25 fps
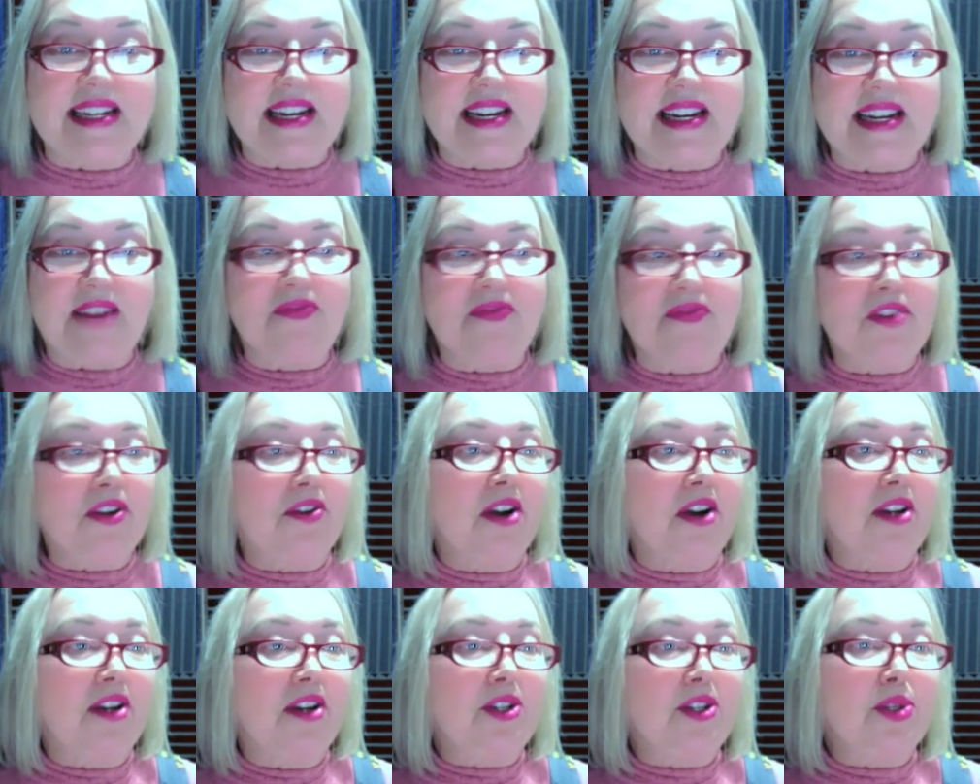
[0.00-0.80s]
And if
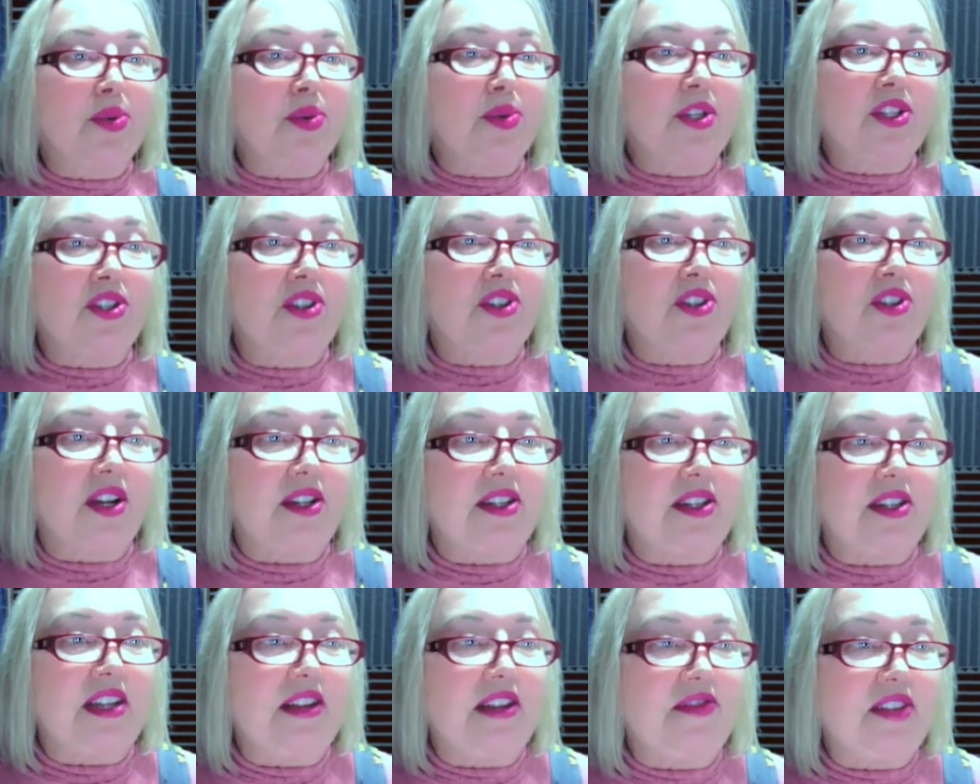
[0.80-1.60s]
you're on
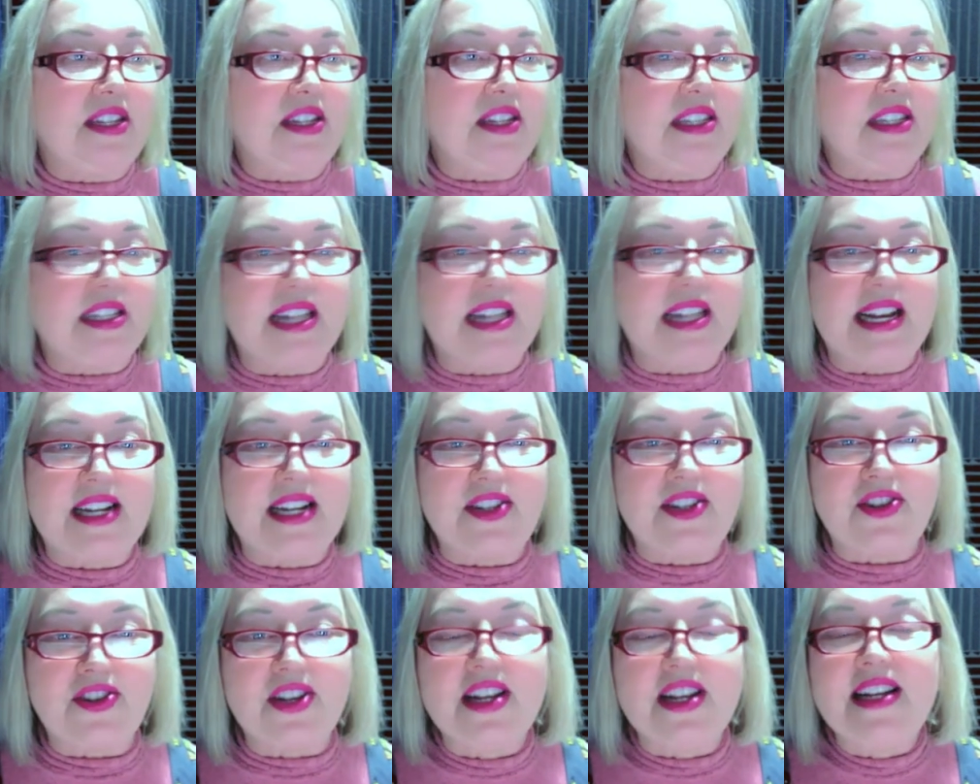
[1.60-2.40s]

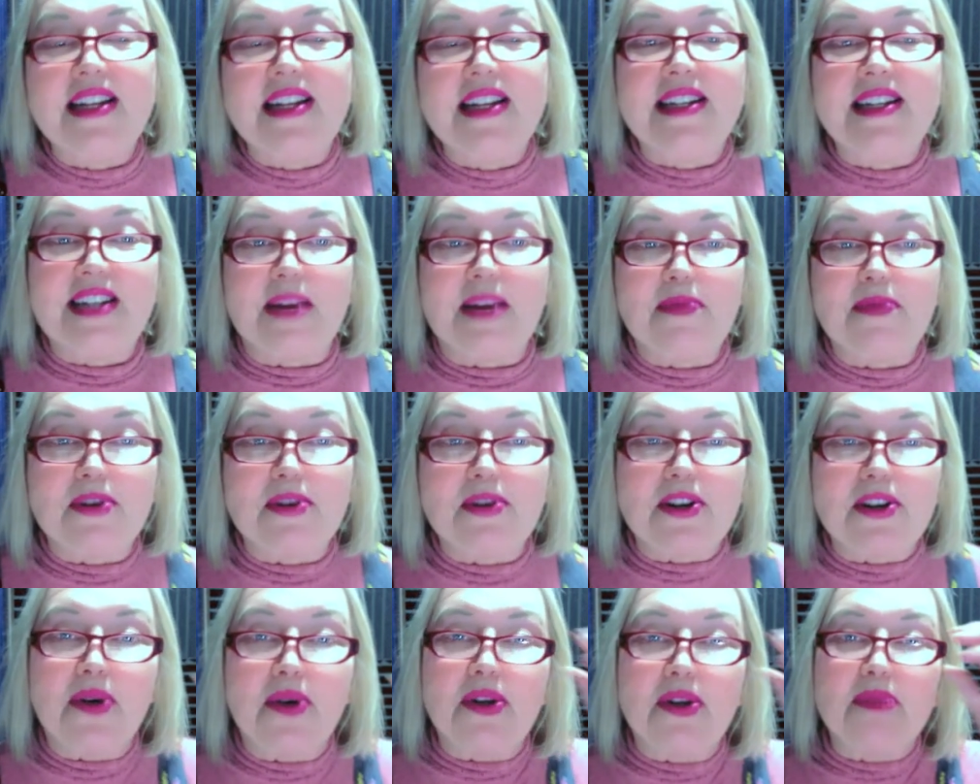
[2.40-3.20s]
twitch.tv/Deborah
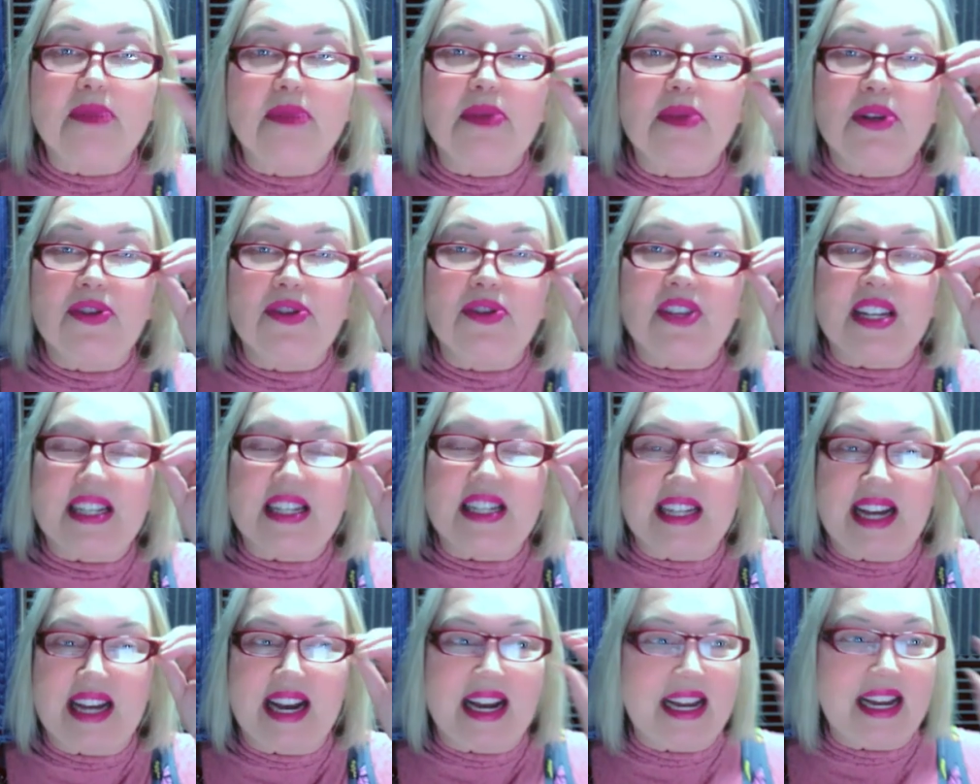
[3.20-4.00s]
Cohen Music,
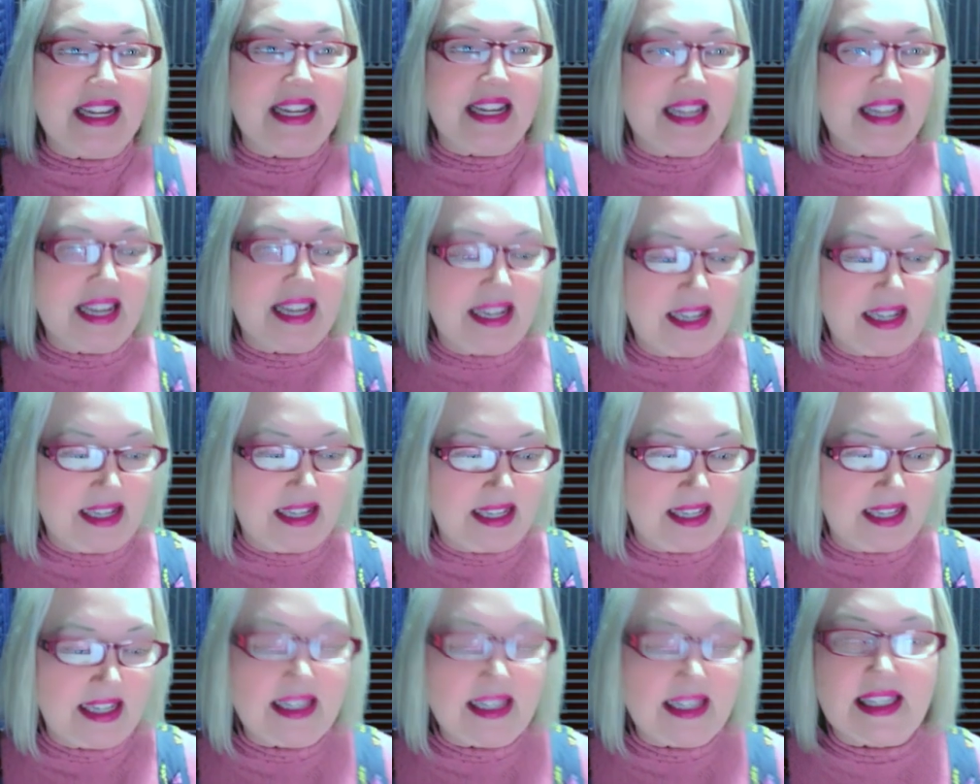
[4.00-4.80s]
I
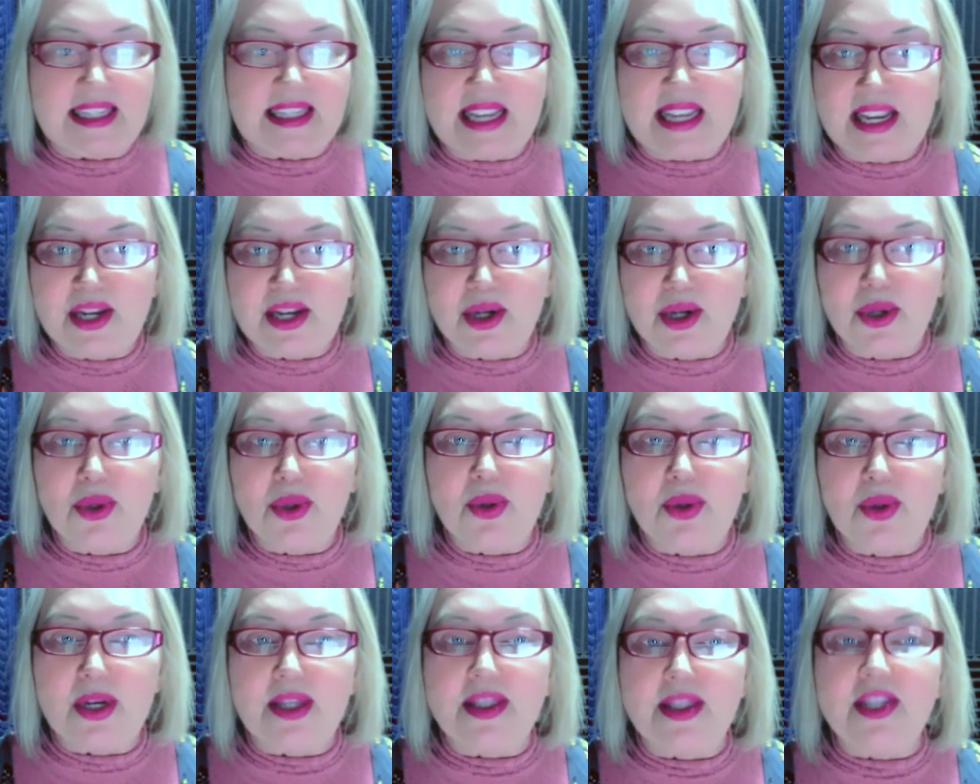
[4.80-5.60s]
can see
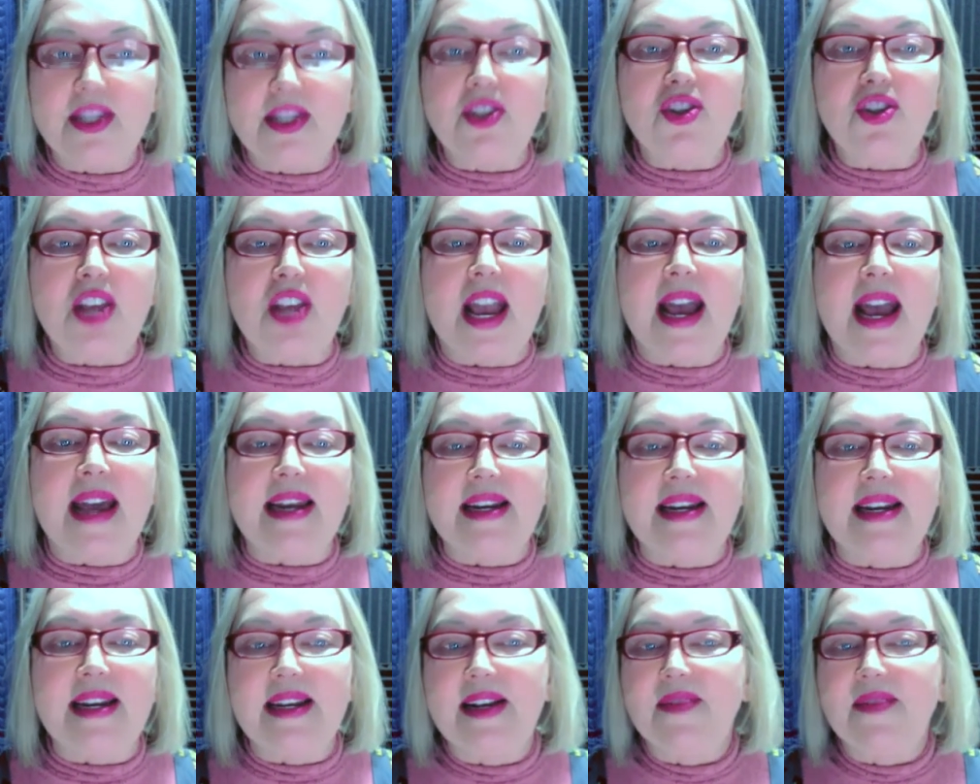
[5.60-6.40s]
you in the
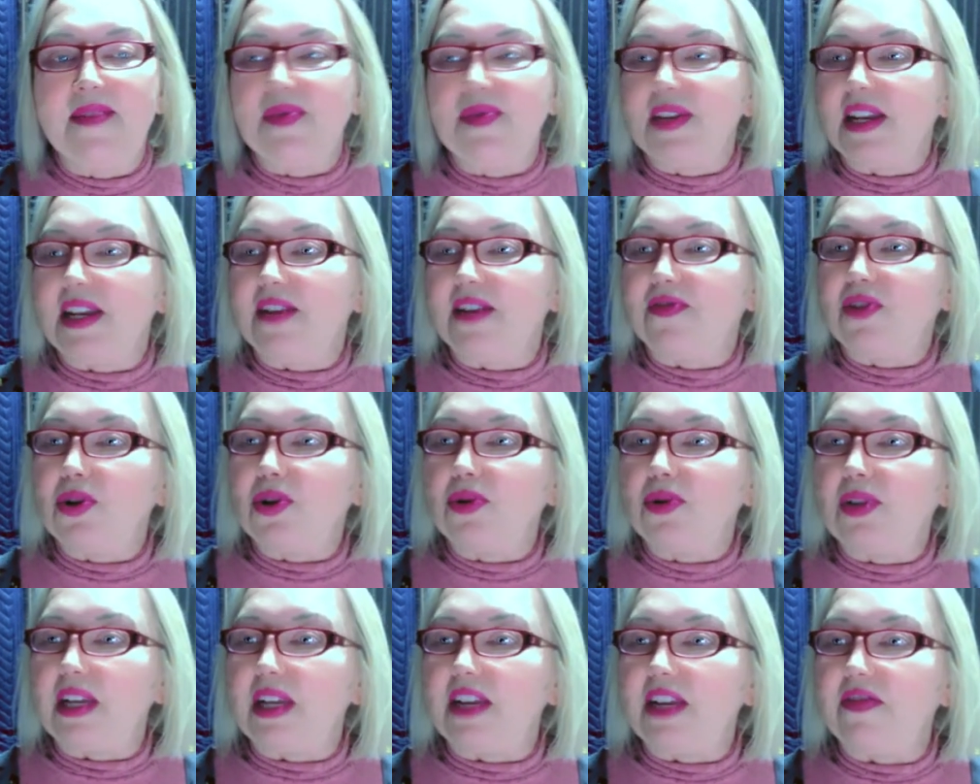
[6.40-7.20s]
chat if
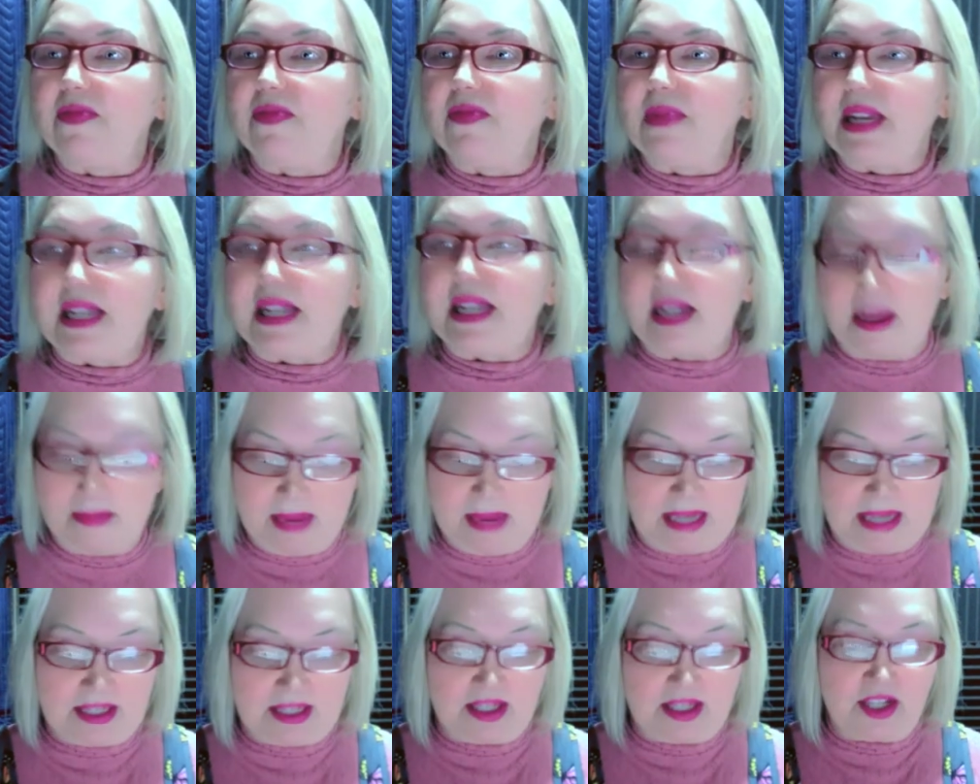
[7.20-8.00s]
you leave me a
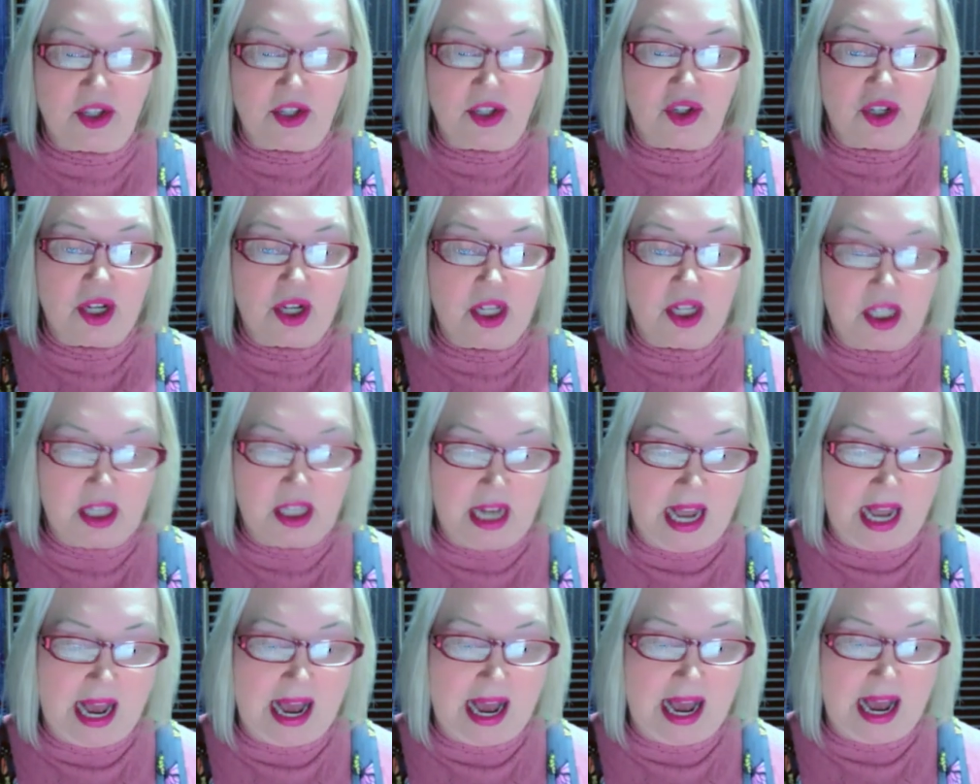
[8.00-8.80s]
message
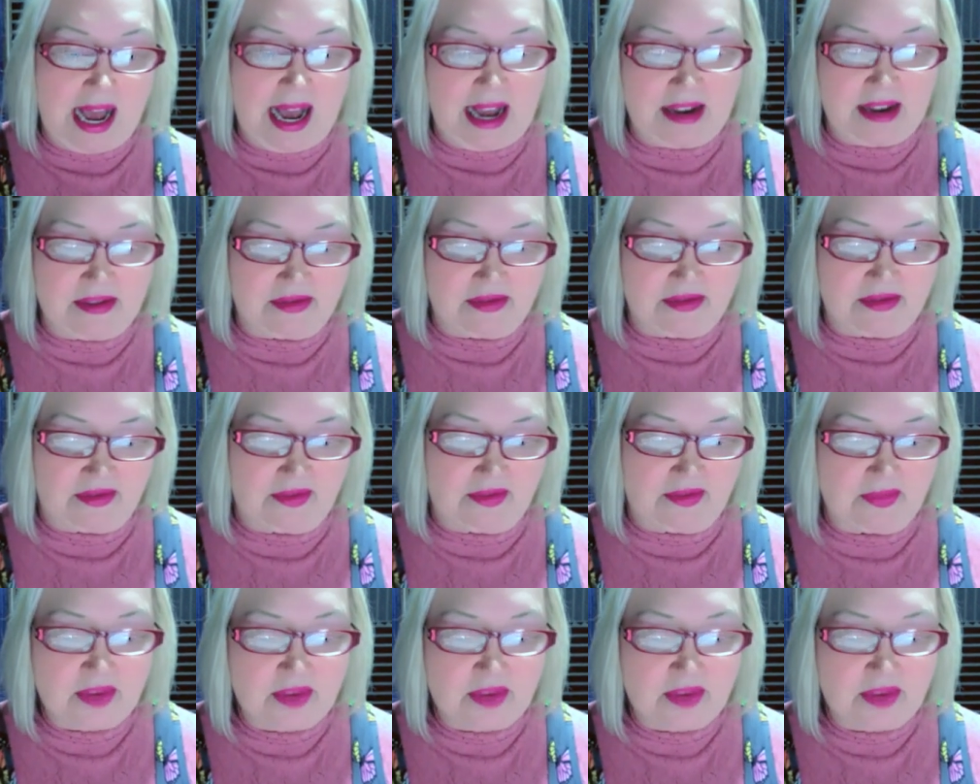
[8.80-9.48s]
live.